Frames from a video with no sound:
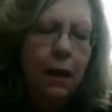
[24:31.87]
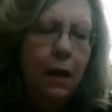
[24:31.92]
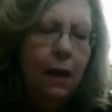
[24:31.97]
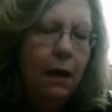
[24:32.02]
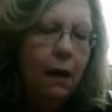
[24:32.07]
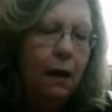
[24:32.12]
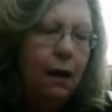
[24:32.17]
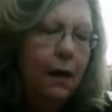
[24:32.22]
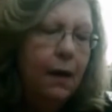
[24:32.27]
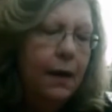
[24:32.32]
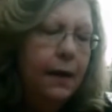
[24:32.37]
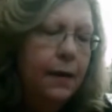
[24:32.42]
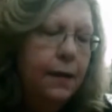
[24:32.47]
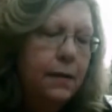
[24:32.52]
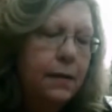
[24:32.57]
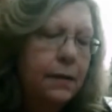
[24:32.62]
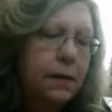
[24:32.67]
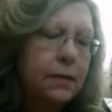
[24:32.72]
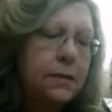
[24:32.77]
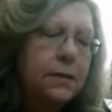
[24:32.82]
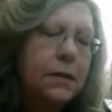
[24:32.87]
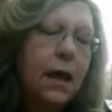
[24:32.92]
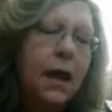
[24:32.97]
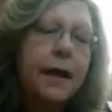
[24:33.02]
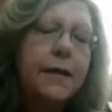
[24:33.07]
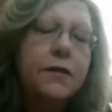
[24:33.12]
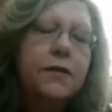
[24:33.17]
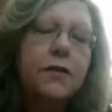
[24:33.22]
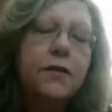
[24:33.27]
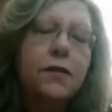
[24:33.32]
All right, the
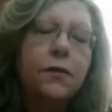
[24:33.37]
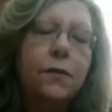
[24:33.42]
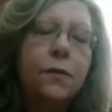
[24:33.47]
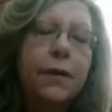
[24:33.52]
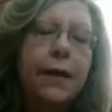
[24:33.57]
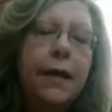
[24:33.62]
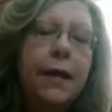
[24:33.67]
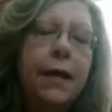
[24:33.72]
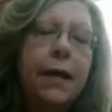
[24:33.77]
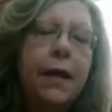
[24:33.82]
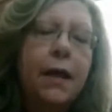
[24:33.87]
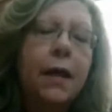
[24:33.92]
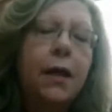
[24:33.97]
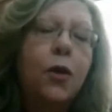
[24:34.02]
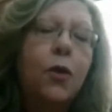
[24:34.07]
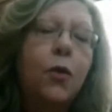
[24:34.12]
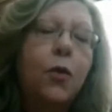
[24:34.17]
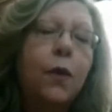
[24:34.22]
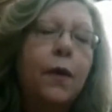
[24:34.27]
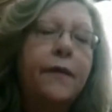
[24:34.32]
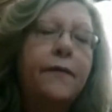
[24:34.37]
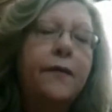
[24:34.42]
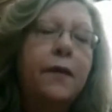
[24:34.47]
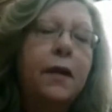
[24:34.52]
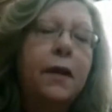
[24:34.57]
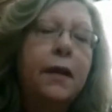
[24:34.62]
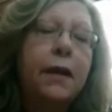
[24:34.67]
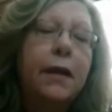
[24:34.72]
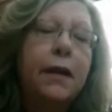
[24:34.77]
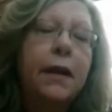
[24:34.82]
size three
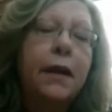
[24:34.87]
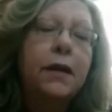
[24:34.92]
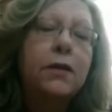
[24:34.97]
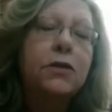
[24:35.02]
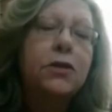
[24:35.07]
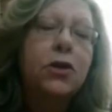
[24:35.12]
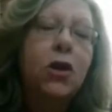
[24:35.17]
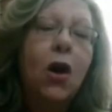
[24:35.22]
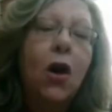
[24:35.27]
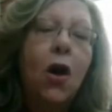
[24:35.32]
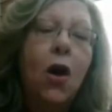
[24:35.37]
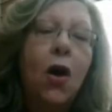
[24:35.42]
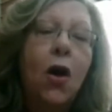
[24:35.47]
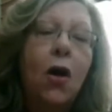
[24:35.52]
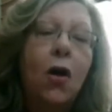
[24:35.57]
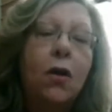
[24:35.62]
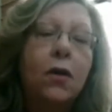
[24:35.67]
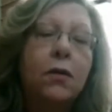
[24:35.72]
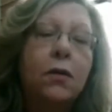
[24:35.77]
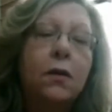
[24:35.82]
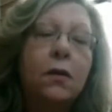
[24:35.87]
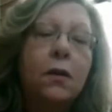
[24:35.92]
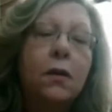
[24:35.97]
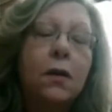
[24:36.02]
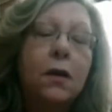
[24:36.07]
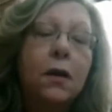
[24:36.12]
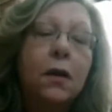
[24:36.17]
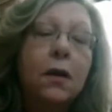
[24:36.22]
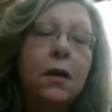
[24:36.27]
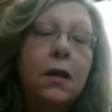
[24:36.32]
equivalent is called
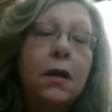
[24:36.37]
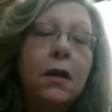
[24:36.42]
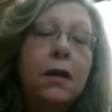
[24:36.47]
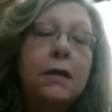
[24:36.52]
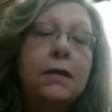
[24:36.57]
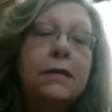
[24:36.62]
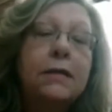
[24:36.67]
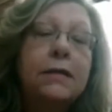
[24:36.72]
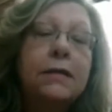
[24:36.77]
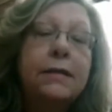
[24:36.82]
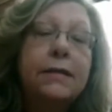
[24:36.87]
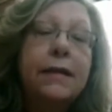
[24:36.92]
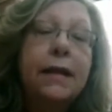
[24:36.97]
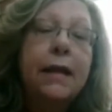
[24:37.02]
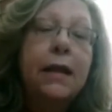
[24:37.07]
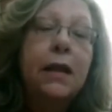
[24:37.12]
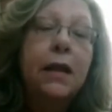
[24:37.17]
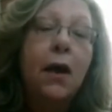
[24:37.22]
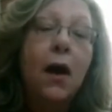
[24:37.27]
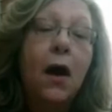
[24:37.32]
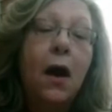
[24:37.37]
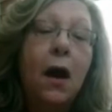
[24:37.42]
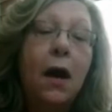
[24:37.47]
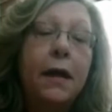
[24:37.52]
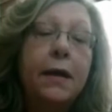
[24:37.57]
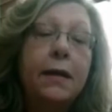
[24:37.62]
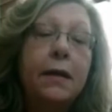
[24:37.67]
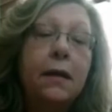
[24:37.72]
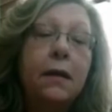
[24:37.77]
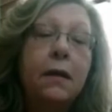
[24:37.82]

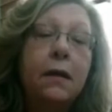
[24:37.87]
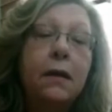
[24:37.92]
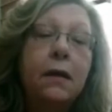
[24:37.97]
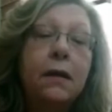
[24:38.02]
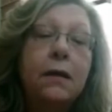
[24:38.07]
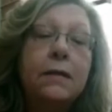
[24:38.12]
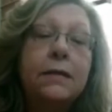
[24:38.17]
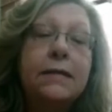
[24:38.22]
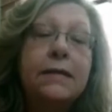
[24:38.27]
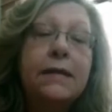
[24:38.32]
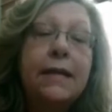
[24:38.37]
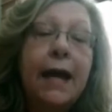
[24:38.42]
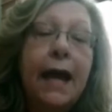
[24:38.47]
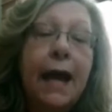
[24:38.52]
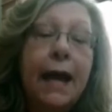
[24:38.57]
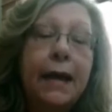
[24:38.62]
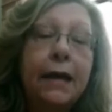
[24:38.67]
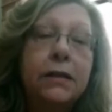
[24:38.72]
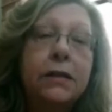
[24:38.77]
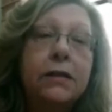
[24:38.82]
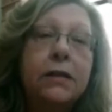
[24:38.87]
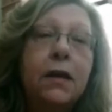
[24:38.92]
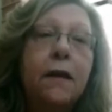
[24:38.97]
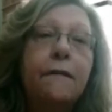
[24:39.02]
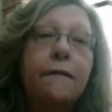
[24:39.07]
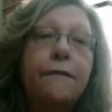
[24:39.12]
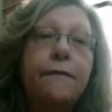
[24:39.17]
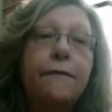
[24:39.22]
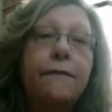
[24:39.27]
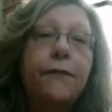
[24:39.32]
C-Lon Tex
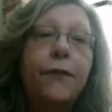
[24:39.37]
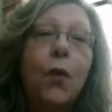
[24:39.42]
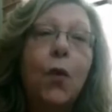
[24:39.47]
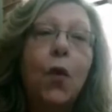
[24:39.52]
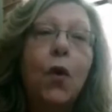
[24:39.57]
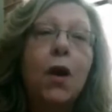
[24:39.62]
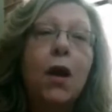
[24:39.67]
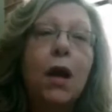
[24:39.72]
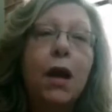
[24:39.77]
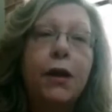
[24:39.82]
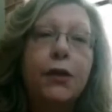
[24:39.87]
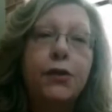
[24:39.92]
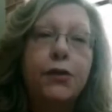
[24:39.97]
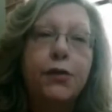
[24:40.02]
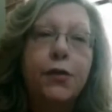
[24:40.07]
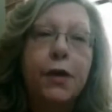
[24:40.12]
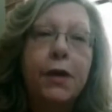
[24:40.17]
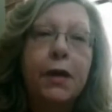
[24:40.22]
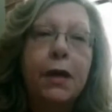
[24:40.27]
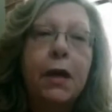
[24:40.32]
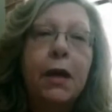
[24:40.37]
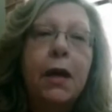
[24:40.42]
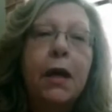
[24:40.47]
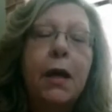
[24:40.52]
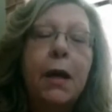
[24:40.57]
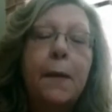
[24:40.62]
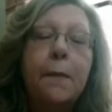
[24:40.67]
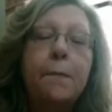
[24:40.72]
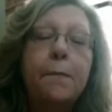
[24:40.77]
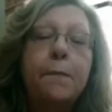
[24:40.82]
four hundred
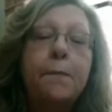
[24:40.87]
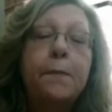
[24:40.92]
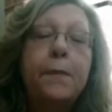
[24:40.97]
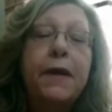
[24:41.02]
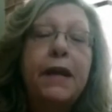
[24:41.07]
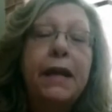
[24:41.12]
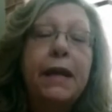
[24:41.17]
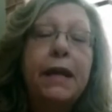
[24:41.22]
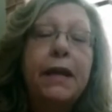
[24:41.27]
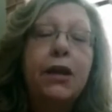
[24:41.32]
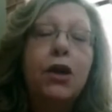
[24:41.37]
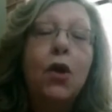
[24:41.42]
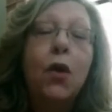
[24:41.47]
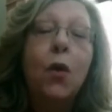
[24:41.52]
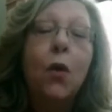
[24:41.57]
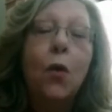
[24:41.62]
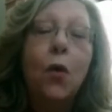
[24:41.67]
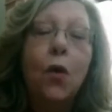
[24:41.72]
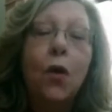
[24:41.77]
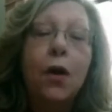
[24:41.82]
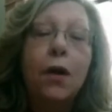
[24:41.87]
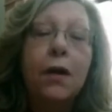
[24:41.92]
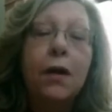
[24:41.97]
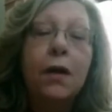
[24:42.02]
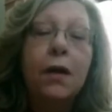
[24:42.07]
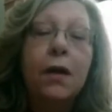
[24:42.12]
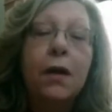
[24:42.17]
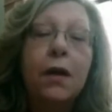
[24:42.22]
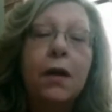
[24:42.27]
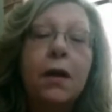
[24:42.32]
bead cord,
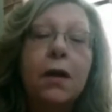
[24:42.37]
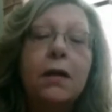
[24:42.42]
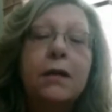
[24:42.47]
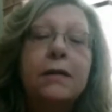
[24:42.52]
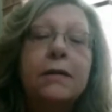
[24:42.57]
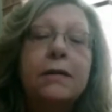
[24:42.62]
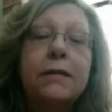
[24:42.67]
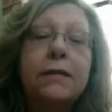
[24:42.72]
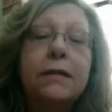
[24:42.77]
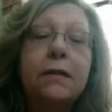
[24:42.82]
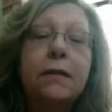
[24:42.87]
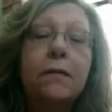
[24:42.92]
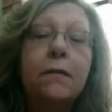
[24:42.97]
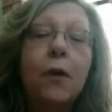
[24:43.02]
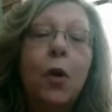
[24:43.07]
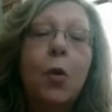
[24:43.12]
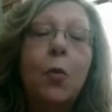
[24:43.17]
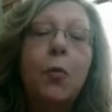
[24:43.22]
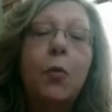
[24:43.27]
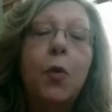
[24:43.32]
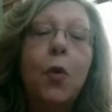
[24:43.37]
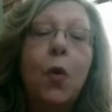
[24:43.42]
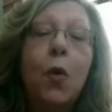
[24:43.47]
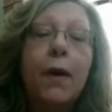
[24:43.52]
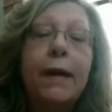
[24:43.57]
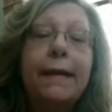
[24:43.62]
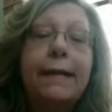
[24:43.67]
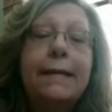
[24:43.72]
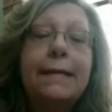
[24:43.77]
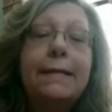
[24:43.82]
zero
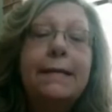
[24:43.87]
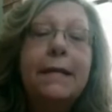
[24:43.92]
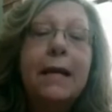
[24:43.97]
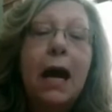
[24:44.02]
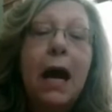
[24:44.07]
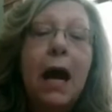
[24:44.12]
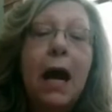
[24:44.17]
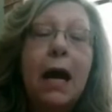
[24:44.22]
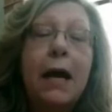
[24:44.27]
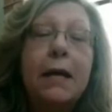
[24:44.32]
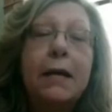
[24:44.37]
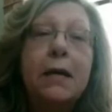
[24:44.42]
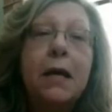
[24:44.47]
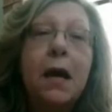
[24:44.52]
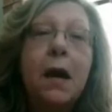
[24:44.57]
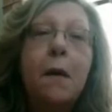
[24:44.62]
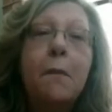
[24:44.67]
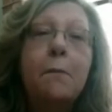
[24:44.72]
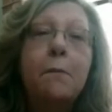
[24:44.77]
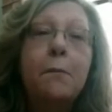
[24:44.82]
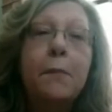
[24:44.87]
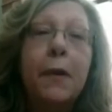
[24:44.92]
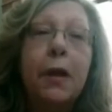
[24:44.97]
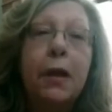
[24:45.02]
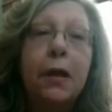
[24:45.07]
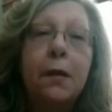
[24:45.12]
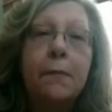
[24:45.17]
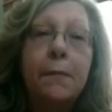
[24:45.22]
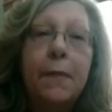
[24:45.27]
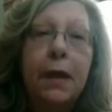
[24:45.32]
point nine
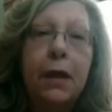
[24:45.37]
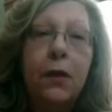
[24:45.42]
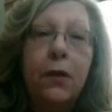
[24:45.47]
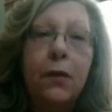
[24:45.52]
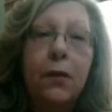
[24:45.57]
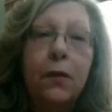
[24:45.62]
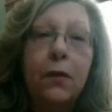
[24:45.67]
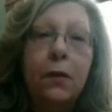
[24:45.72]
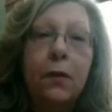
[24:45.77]
millimeter.